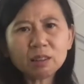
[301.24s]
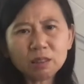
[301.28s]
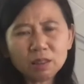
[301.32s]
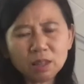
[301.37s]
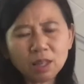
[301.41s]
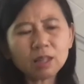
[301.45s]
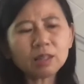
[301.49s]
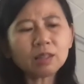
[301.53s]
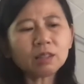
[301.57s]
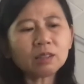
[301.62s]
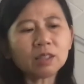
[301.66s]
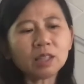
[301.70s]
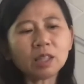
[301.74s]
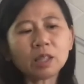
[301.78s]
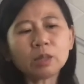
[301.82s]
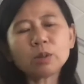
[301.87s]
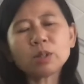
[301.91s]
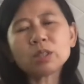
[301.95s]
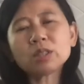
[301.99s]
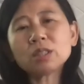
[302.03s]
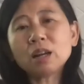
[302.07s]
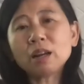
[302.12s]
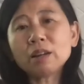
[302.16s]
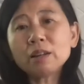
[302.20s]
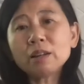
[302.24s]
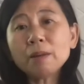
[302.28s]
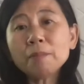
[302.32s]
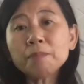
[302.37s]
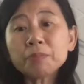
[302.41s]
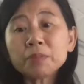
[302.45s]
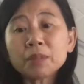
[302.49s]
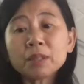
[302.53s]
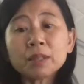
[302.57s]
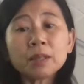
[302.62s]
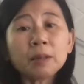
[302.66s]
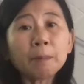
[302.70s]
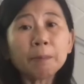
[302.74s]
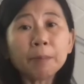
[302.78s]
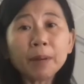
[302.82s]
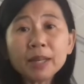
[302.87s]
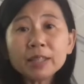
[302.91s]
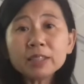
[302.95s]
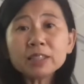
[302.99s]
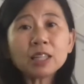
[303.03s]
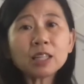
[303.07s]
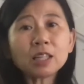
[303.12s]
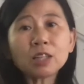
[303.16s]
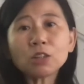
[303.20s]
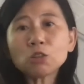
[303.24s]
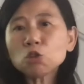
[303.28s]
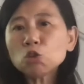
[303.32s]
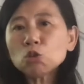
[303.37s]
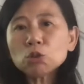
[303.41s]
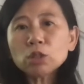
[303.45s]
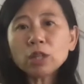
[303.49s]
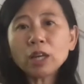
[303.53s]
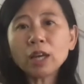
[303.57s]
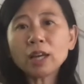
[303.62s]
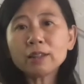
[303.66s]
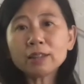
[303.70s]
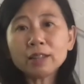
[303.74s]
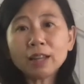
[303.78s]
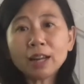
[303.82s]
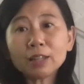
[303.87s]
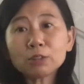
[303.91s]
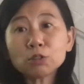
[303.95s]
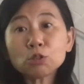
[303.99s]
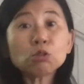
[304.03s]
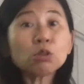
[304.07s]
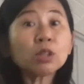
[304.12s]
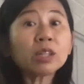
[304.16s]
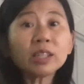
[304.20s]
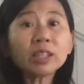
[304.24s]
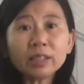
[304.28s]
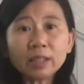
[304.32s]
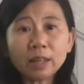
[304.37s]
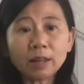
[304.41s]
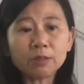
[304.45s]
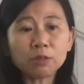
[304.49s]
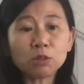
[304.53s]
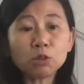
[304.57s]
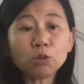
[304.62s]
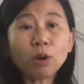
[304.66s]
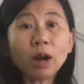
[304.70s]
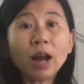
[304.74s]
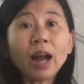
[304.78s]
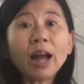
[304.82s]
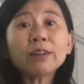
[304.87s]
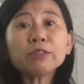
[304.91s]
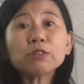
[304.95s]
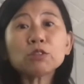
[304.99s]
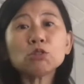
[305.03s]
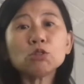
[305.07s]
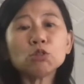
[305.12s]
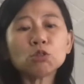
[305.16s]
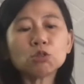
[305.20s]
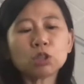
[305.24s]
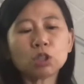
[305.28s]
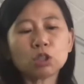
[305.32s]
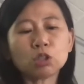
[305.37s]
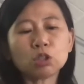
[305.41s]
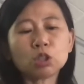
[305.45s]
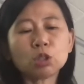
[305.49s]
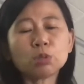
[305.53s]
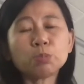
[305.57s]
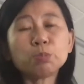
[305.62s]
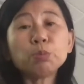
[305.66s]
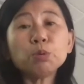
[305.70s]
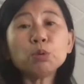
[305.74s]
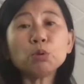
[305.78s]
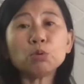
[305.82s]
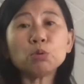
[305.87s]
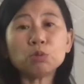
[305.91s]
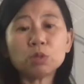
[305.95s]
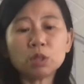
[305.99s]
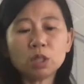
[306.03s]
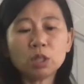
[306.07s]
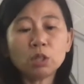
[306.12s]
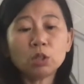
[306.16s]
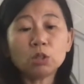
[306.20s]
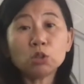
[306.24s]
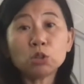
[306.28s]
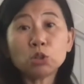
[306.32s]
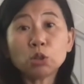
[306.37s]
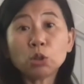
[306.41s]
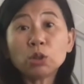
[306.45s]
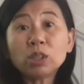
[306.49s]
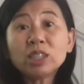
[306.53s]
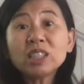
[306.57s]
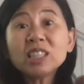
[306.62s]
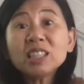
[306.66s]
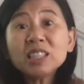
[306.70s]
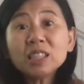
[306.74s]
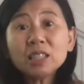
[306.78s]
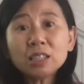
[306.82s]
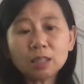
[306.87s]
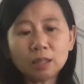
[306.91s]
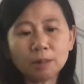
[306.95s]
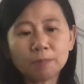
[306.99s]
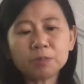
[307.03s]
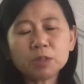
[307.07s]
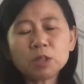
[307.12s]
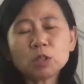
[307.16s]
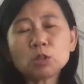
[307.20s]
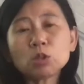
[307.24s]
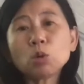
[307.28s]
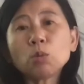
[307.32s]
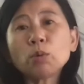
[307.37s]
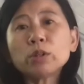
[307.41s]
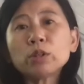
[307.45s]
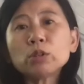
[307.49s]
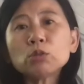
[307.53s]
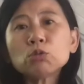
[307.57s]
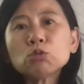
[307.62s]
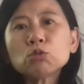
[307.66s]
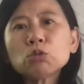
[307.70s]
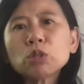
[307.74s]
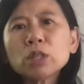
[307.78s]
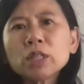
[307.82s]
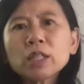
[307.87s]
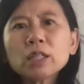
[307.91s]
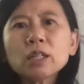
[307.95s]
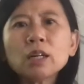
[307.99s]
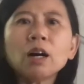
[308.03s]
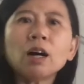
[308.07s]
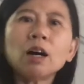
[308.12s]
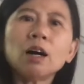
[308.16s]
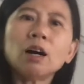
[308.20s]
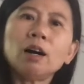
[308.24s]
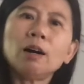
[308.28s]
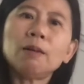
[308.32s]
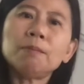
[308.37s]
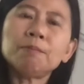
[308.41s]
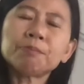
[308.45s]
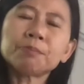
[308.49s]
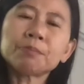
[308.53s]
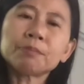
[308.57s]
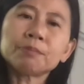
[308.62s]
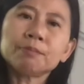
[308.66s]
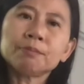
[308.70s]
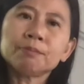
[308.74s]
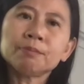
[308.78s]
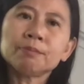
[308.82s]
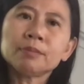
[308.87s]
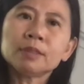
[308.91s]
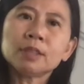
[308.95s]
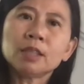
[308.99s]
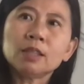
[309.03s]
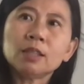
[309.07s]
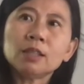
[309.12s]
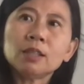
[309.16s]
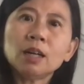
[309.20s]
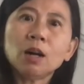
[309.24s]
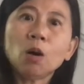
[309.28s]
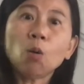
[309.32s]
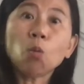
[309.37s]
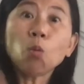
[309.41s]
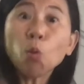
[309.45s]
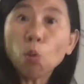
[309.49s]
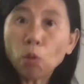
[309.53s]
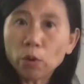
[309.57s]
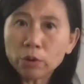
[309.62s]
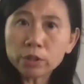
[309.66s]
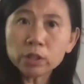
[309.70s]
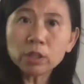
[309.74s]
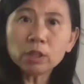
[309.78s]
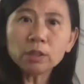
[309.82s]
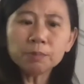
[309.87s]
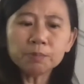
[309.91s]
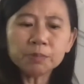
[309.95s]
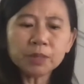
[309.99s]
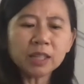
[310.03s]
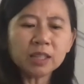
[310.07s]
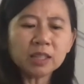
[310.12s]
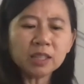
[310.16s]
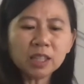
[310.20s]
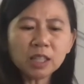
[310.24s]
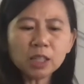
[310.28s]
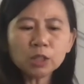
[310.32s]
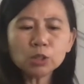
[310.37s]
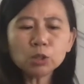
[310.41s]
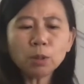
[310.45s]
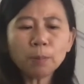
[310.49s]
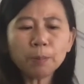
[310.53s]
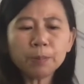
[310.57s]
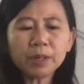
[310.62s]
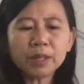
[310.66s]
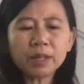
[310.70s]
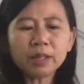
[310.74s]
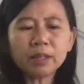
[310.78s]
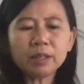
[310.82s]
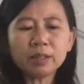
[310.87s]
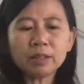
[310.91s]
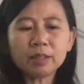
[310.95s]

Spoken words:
thick liquid diet, basically you cannot drink it. You have to use a spoon to eat it. So when you drink water, it needs to be